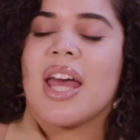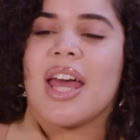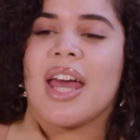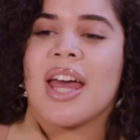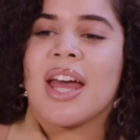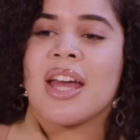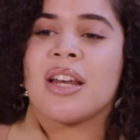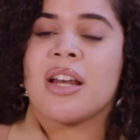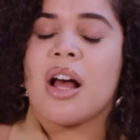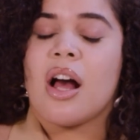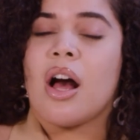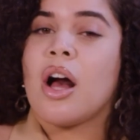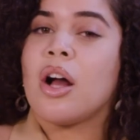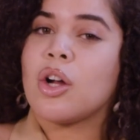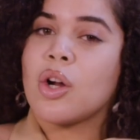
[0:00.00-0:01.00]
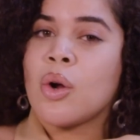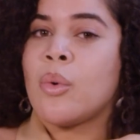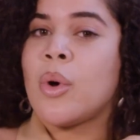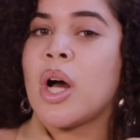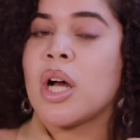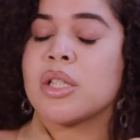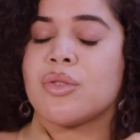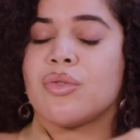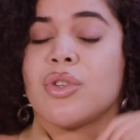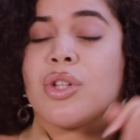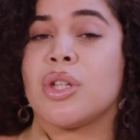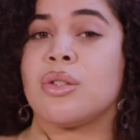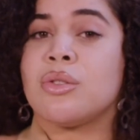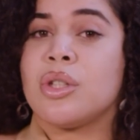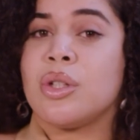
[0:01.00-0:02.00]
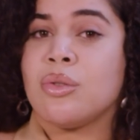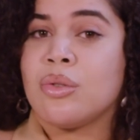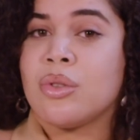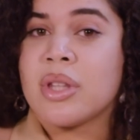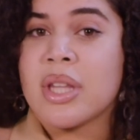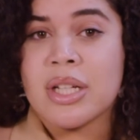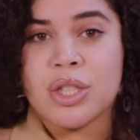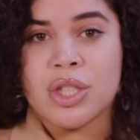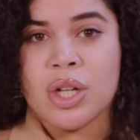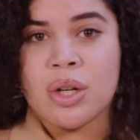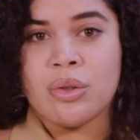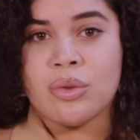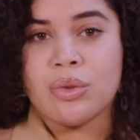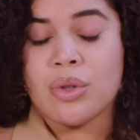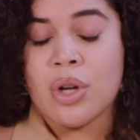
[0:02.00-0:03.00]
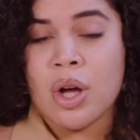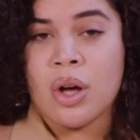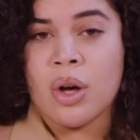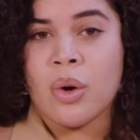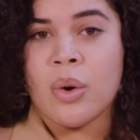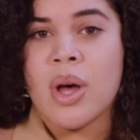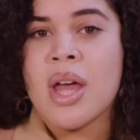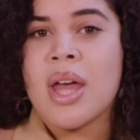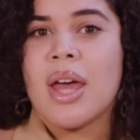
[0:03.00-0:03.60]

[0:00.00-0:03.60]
And hot girl walks, for those of you that don't know,